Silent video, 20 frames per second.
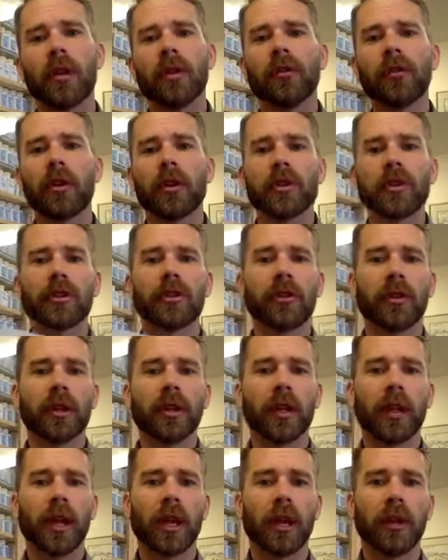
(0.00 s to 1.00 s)
such as in
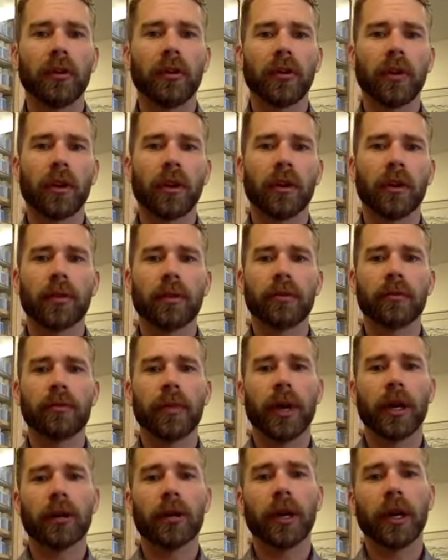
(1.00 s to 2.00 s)
the case of
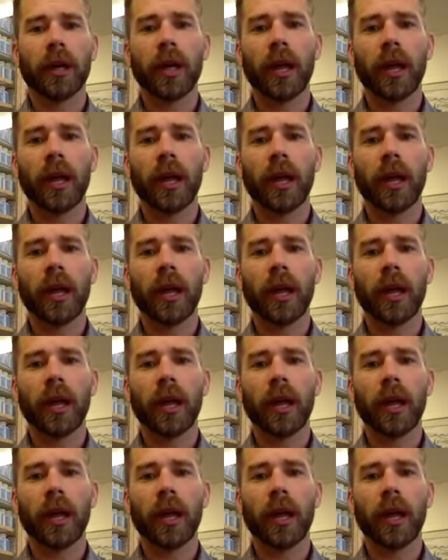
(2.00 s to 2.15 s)
migraine